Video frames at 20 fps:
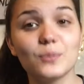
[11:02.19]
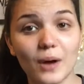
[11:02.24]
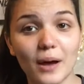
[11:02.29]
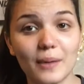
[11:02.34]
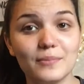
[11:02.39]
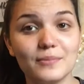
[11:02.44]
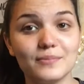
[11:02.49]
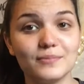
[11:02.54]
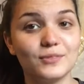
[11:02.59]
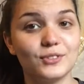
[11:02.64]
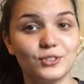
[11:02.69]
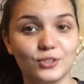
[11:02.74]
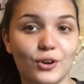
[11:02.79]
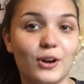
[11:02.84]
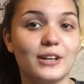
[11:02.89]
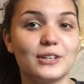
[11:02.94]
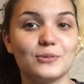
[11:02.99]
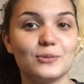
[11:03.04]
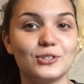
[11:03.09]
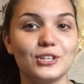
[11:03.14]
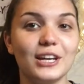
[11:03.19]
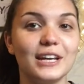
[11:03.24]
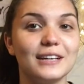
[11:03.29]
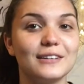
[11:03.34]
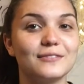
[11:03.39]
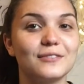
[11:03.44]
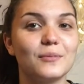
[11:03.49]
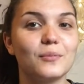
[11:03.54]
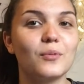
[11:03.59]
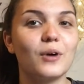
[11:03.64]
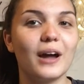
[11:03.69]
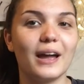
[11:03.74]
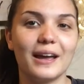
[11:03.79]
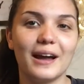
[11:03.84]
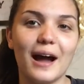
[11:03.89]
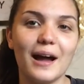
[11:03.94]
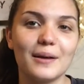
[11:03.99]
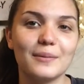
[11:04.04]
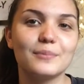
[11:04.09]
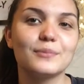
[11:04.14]
what I'm trying to achieve and why
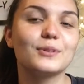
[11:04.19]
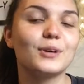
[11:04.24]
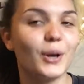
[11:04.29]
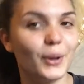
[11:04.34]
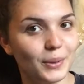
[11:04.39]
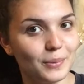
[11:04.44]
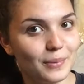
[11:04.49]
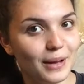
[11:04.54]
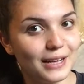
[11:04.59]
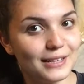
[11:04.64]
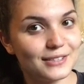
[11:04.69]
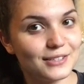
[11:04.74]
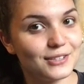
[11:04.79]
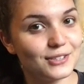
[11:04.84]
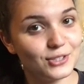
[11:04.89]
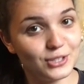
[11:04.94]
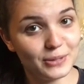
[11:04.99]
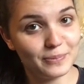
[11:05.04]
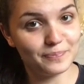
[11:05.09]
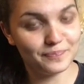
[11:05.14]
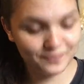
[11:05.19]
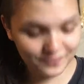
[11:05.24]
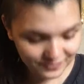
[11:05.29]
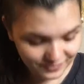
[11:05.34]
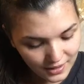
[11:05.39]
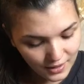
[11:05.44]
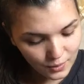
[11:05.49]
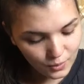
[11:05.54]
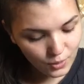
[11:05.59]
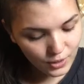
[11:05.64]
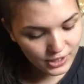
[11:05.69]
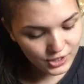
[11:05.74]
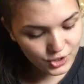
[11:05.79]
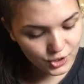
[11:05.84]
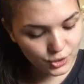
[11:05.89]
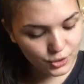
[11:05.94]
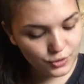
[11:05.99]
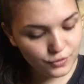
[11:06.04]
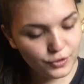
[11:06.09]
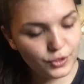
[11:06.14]
I'm going back to the gym. What is
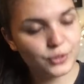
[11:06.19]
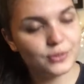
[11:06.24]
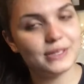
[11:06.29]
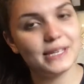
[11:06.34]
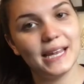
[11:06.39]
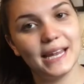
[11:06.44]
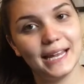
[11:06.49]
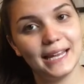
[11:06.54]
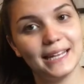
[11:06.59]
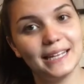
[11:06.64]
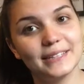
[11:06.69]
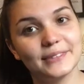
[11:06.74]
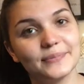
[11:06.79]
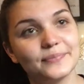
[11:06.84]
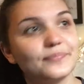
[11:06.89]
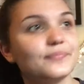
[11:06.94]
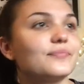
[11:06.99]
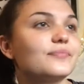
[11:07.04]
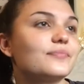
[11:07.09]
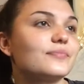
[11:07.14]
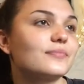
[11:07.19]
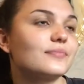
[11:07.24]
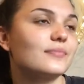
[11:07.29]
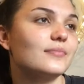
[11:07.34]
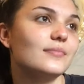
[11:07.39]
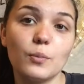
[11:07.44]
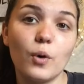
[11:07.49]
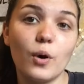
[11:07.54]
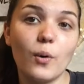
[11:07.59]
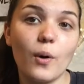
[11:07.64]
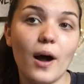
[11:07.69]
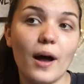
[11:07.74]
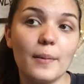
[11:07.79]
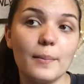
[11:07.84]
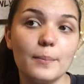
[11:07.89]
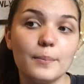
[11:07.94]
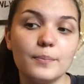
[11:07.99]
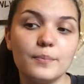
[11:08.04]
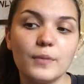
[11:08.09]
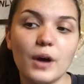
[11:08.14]
your routine? well
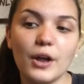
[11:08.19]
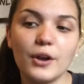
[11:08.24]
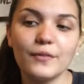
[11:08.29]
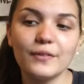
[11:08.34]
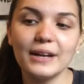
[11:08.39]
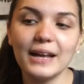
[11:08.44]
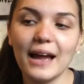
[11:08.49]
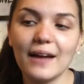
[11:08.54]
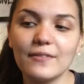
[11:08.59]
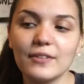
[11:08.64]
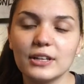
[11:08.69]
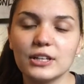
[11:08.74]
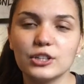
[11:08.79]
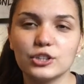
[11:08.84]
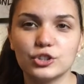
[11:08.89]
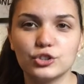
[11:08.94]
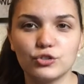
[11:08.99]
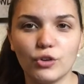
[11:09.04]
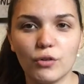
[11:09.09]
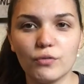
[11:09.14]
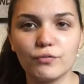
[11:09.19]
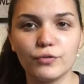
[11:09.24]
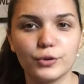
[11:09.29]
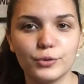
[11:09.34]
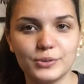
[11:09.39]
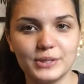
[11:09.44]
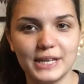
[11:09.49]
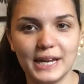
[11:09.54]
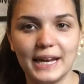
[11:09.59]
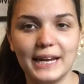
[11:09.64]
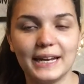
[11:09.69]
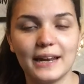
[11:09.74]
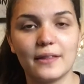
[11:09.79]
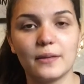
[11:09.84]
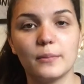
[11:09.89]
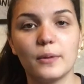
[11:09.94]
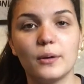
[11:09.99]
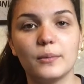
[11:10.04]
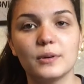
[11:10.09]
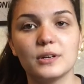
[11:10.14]
am I don't really have like a strong routine at the
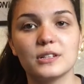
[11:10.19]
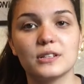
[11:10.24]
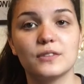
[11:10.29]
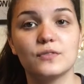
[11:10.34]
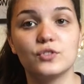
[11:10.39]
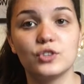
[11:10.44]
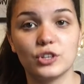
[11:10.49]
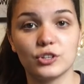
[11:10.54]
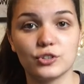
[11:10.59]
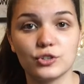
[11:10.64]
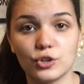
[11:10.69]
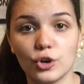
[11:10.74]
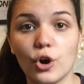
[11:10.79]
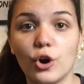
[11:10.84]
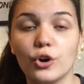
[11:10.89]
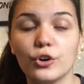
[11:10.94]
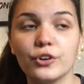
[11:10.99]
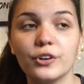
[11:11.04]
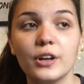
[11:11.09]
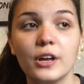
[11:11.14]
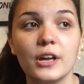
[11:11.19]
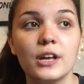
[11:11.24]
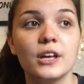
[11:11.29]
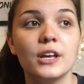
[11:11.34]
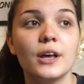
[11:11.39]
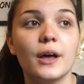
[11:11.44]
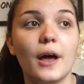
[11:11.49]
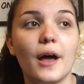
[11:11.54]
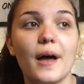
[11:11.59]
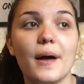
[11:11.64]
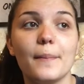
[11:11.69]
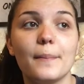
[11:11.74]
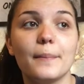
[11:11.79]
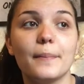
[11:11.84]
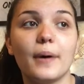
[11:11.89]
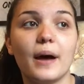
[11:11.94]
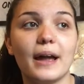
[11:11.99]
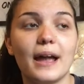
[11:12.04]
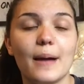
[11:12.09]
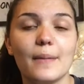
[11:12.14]
moment because I've just gone um,
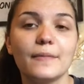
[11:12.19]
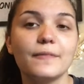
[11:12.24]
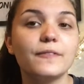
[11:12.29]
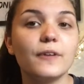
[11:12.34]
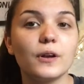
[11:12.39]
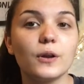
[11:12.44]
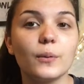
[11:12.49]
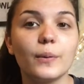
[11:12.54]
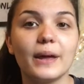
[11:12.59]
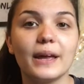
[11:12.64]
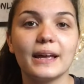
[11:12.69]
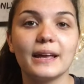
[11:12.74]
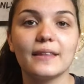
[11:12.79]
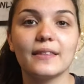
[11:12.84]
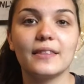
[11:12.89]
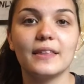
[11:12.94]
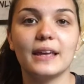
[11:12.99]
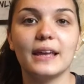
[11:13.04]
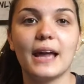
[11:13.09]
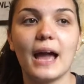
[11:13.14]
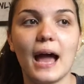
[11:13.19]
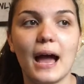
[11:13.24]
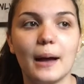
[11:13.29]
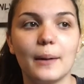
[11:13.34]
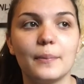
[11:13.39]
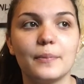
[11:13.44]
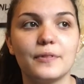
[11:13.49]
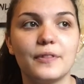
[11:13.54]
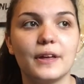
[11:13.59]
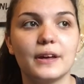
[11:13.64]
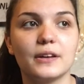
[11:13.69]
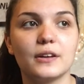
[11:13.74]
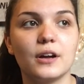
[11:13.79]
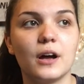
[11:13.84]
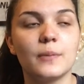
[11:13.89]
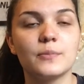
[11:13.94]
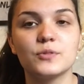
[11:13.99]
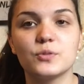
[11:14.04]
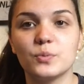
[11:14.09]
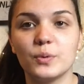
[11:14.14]
but I am following the app that
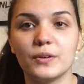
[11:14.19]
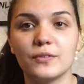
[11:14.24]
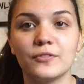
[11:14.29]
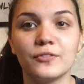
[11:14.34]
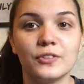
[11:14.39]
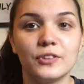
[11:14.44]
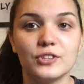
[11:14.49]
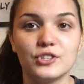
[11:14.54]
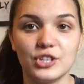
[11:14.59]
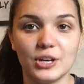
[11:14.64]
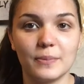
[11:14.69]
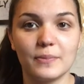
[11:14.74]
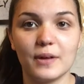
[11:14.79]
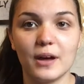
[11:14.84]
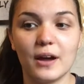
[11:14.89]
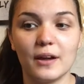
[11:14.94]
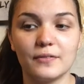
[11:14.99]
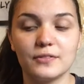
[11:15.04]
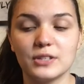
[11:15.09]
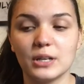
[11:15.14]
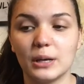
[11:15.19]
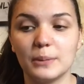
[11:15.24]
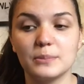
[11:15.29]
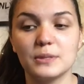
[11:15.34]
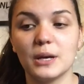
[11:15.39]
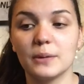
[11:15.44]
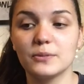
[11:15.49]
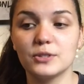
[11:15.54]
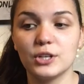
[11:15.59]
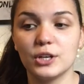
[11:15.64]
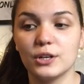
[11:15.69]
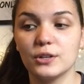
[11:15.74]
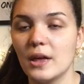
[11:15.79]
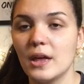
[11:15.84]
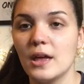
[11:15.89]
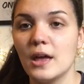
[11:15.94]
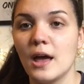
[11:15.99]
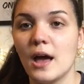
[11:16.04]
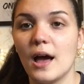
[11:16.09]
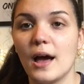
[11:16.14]
comes with the gym that I've signed up to
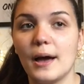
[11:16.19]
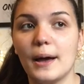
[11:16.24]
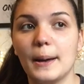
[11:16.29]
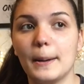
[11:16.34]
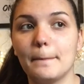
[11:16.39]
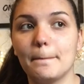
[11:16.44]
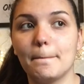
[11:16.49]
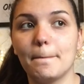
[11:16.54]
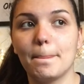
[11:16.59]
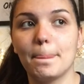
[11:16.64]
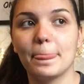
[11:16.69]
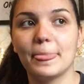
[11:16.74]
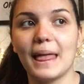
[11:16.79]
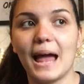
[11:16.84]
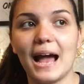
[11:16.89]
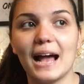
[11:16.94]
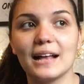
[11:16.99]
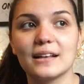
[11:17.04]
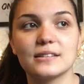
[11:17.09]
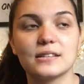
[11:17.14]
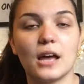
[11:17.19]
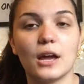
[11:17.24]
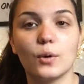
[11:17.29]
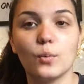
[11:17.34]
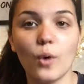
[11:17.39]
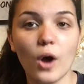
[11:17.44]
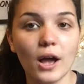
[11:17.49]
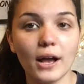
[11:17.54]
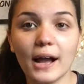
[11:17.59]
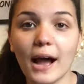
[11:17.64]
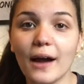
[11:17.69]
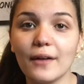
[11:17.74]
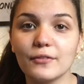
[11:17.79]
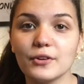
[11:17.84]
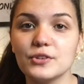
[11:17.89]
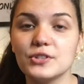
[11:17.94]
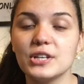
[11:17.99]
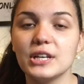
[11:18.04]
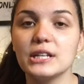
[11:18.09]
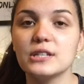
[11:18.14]
um, has like workout
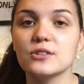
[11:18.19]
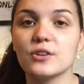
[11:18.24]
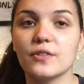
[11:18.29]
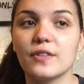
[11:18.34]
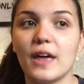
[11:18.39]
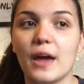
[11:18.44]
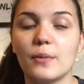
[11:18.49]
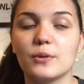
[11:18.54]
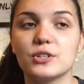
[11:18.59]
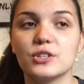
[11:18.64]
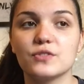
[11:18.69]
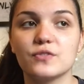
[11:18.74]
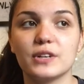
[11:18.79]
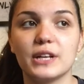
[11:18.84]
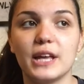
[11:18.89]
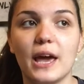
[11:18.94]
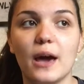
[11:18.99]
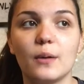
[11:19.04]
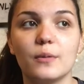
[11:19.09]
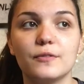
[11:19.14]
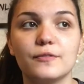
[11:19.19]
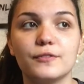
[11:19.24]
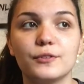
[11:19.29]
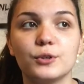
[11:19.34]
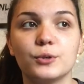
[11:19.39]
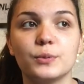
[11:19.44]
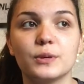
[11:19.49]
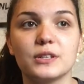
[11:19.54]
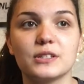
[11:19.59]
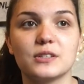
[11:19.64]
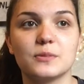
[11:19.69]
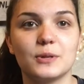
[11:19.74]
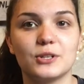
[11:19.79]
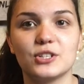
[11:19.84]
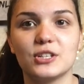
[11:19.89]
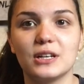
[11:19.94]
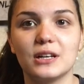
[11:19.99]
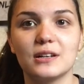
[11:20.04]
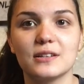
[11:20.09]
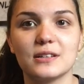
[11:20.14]
routines on there which is really helpful because
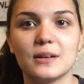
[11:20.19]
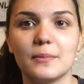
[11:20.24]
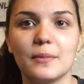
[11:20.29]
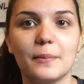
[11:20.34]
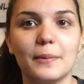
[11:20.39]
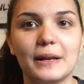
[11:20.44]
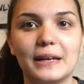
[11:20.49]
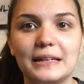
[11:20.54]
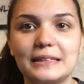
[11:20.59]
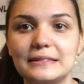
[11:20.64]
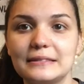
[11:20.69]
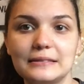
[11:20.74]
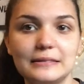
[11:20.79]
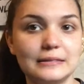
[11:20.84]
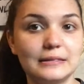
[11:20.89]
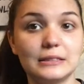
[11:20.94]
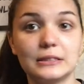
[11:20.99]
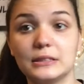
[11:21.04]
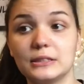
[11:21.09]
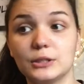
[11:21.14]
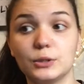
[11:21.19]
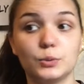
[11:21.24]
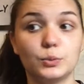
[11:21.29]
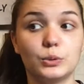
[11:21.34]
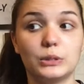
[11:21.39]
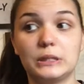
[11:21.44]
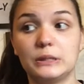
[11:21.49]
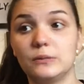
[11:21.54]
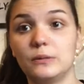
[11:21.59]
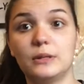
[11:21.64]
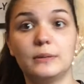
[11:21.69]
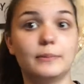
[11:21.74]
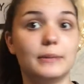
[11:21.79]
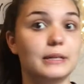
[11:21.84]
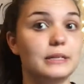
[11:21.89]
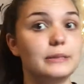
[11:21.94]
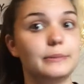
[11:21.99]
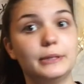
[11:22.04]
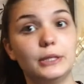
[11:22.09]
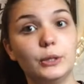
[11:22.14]
especially because I'm a bit like I don't know what I'm meant
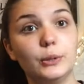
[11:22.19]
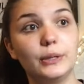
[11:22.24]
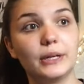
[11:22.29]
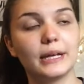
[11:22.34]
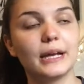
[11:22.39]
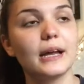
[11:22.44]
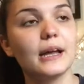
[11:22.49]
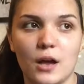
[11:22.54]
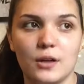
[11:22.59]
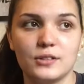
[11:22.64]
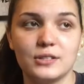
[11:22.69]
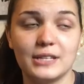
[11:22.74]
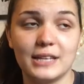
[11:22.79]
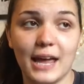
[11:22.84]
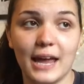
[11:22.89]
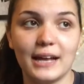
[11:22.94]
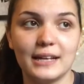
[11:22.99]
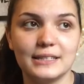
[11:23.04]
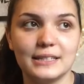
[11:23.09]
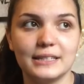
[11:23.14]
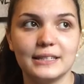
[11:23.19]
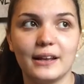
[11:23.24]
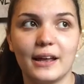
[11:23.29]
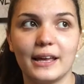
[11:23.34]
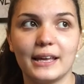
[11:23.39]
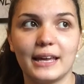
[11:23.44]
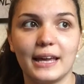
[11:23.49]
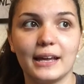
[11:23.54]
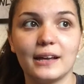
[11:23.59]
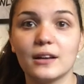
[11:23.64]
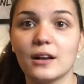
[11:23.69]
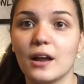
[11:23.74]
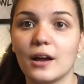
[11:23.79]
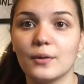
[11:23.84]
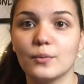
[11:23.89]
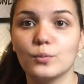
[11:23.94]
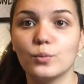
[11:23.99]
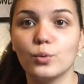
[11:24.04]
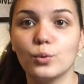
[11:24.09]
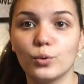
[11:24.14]
to be doing today I did like
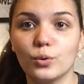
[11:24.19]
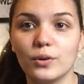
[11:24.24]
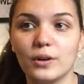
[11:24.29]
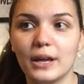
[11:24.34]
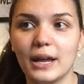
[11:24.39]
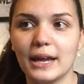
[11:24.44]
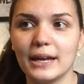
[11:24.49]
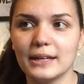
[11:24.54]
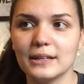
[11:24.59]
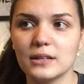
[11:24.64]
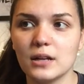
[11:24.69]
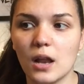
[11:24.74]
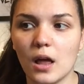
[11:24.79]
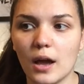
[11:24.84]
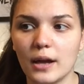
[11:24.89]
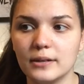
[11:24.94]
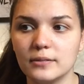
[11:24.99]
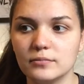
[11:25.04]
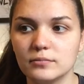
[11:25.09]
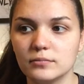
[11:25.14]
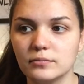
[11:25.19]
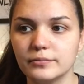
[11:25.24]
incline walk incline